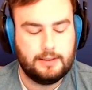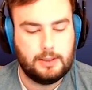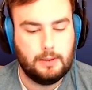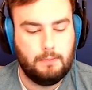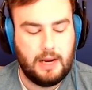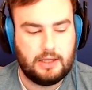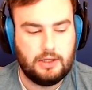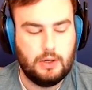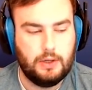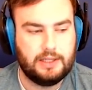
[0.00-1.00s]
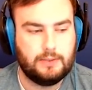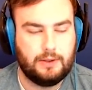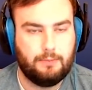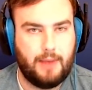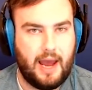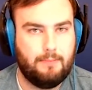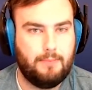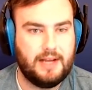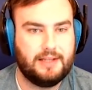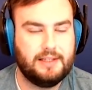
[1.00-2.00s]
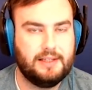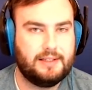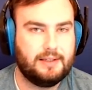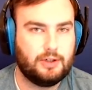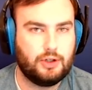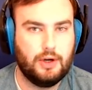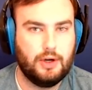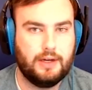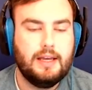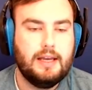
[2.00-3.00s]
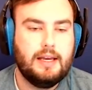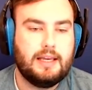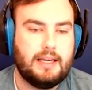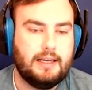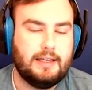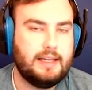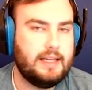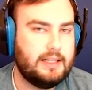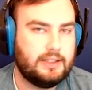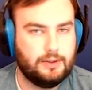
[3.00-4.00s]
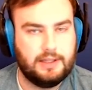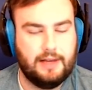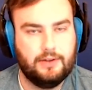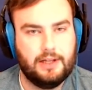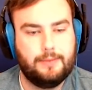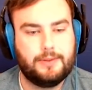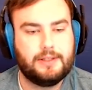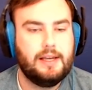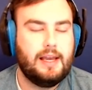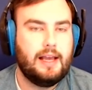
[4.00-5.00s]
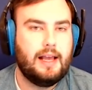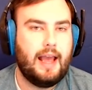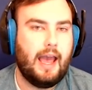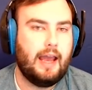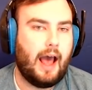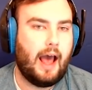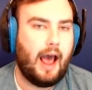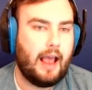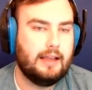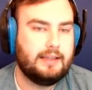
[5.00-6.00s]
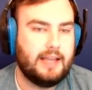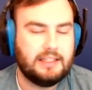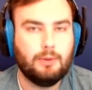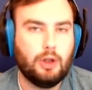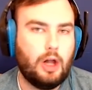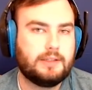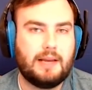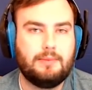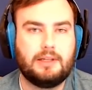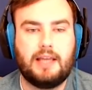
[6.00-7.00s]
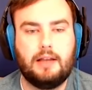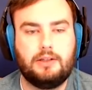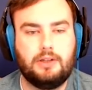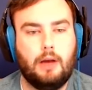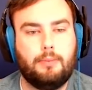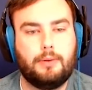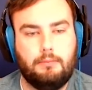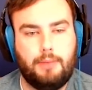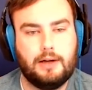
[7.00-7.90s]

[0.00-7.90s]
make units with bad bases good. He needs those level ups, and it takes him a long time to catch up compared